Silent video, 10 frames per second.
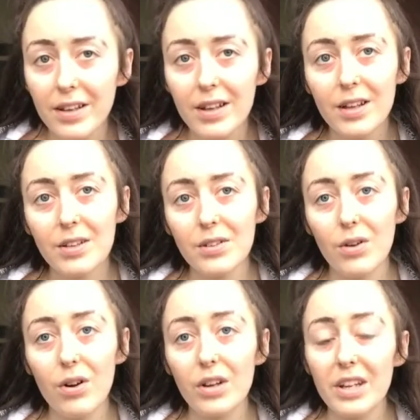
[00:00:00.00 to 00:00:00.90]
So I
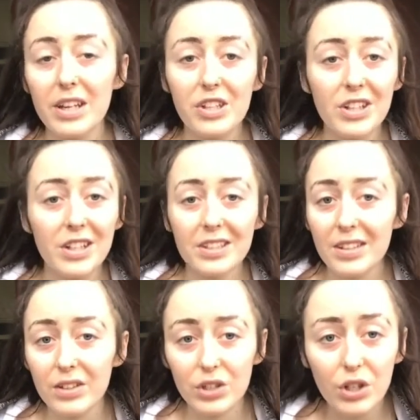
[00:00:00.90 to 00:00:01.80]
could eat chilies out the
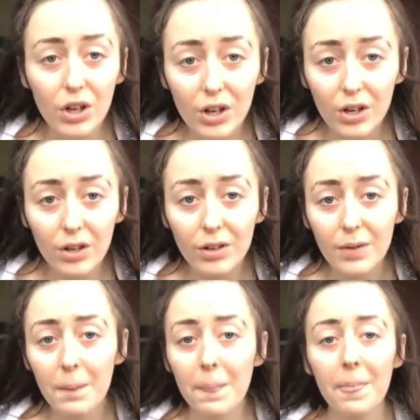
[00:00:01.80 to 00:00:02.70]
jar,
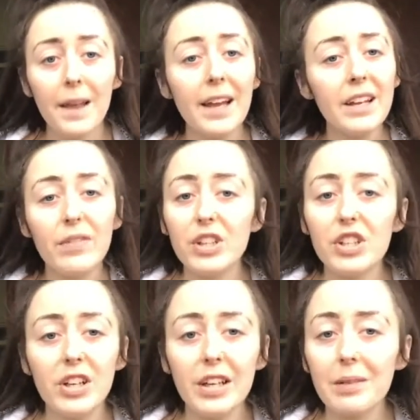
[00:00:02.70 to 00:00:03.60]
anything
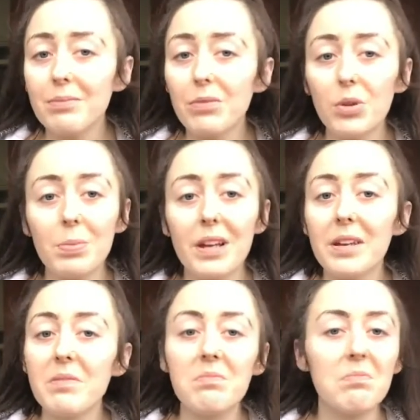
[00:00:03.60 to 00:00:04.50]
chili on a plate,
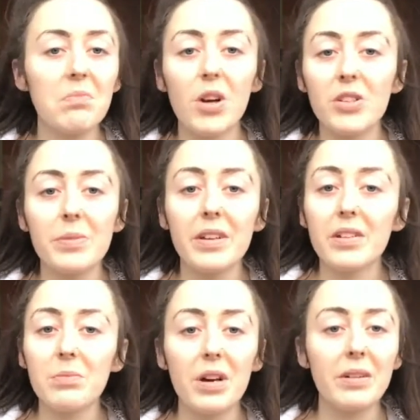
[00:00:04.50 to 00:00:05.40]
pass me it, it's
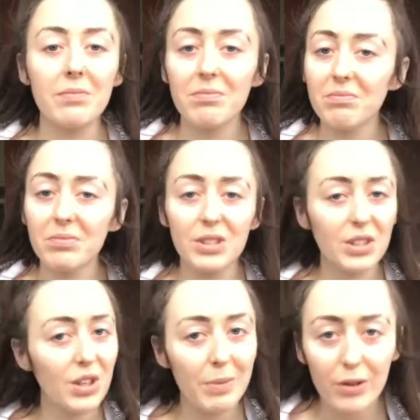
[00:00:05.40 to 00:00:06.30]
mine. It's going
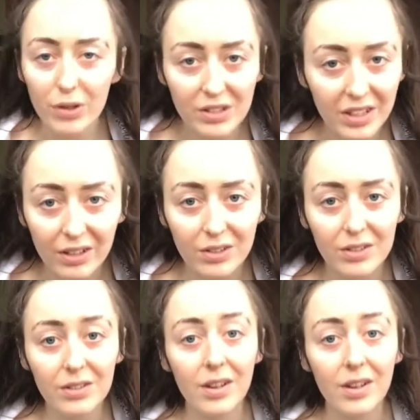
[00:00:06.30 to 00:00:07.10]
to be gone in seconds.